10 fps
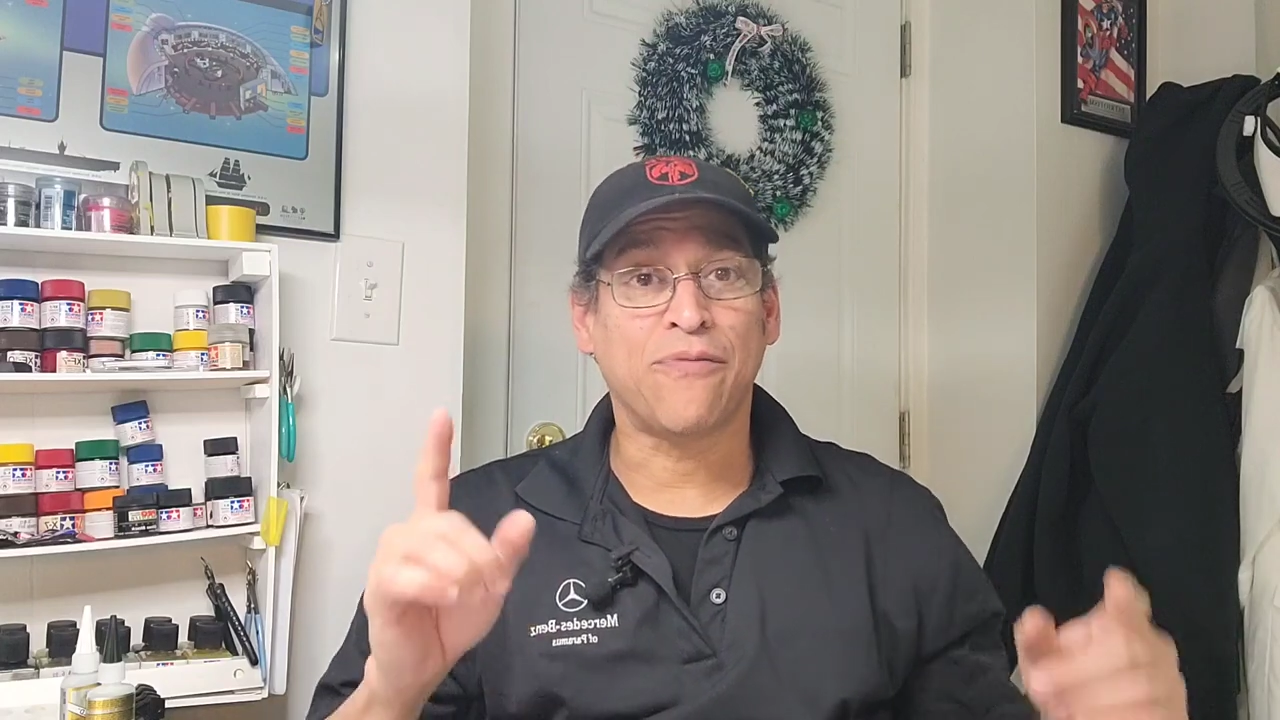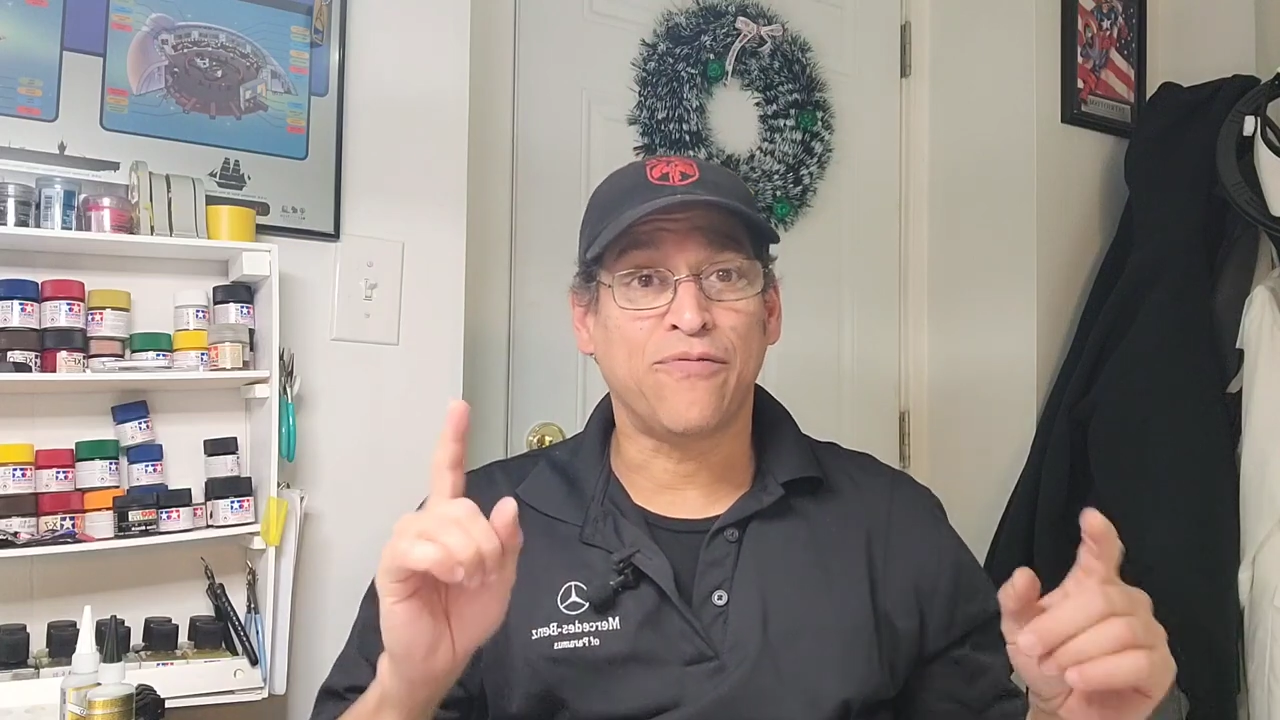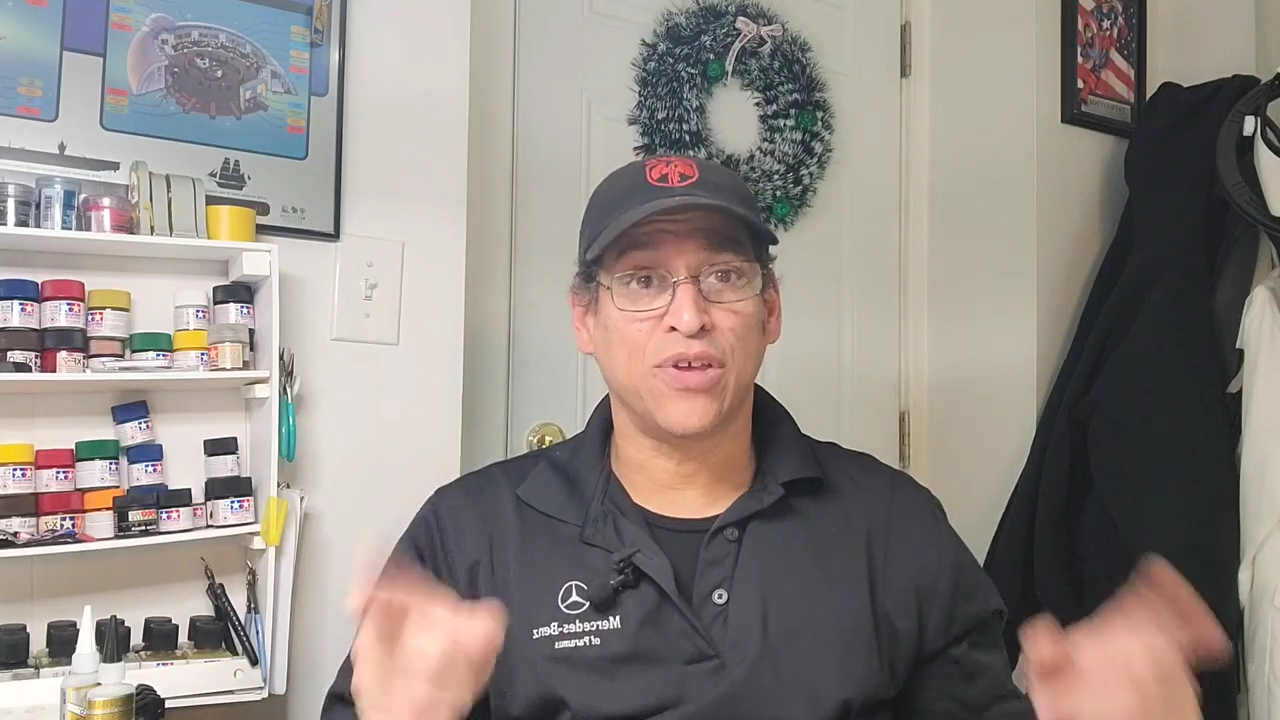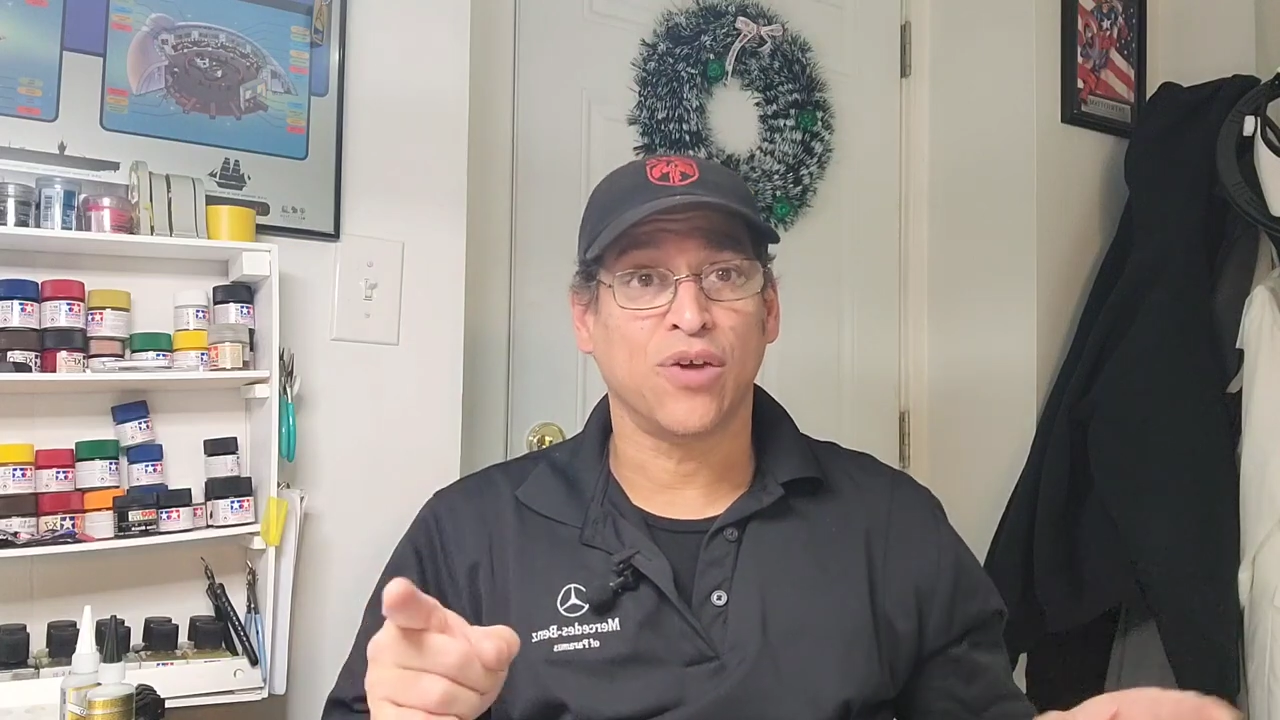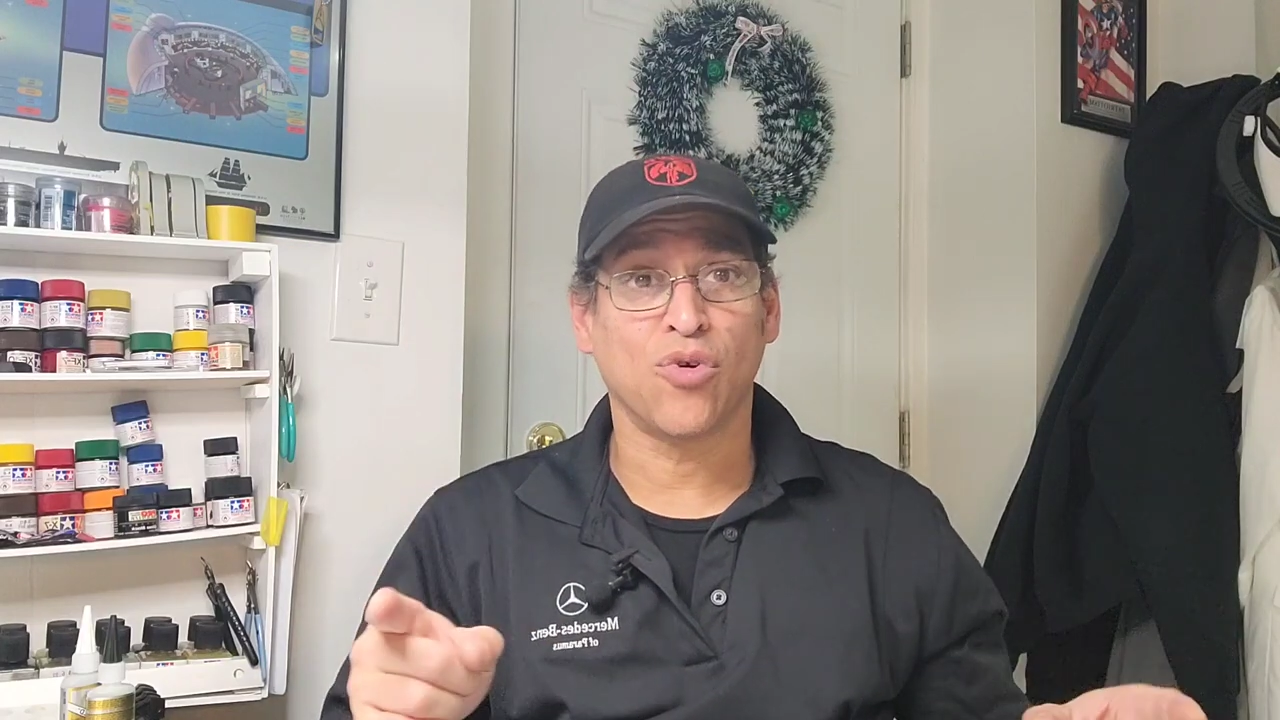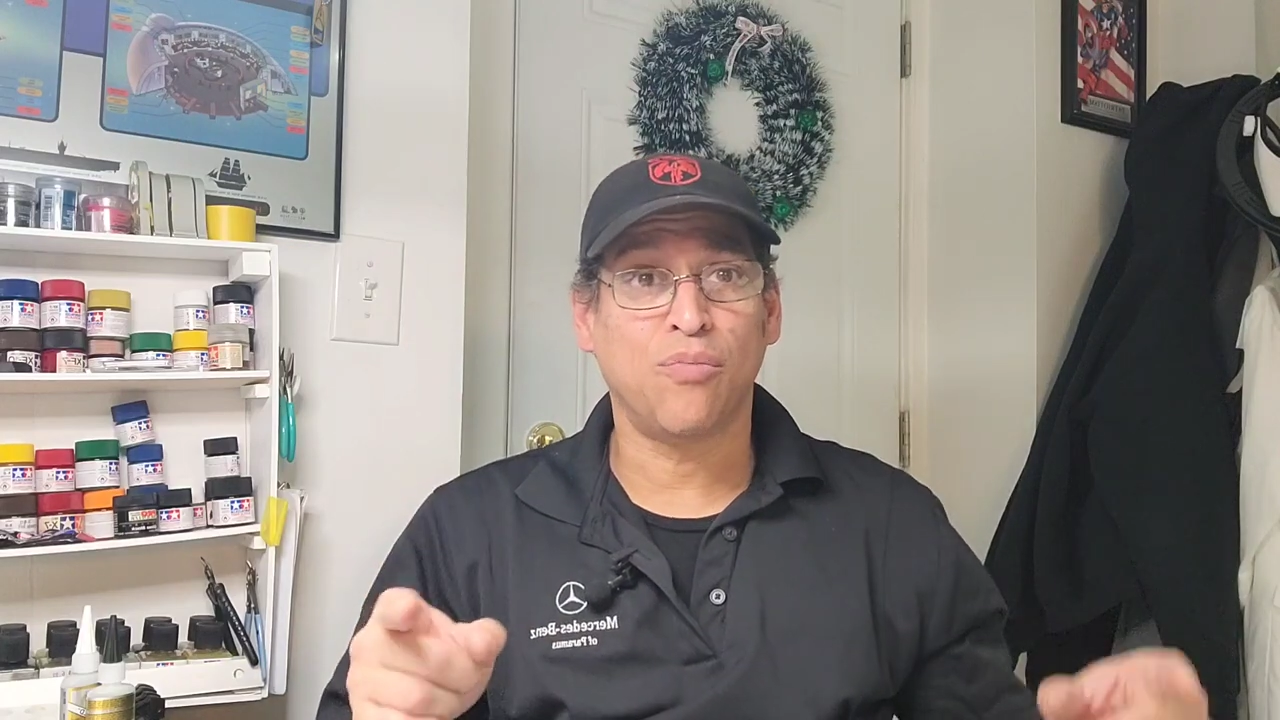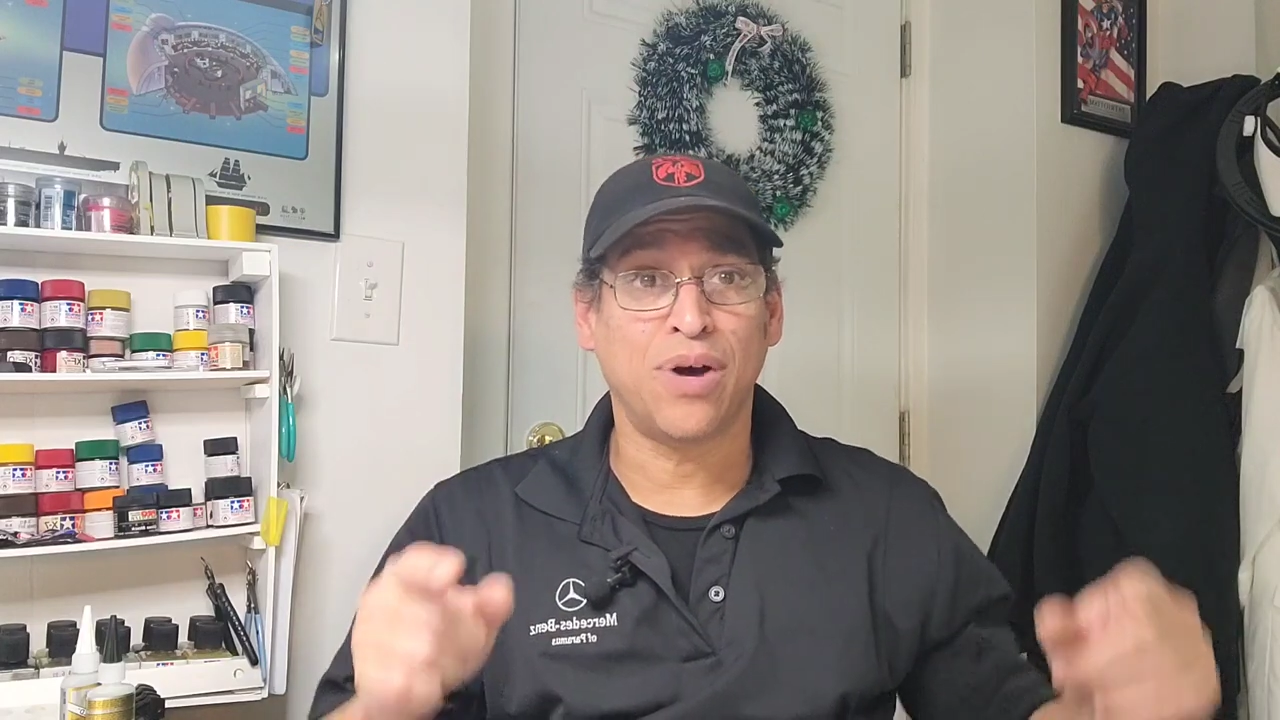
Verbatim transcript: Fiero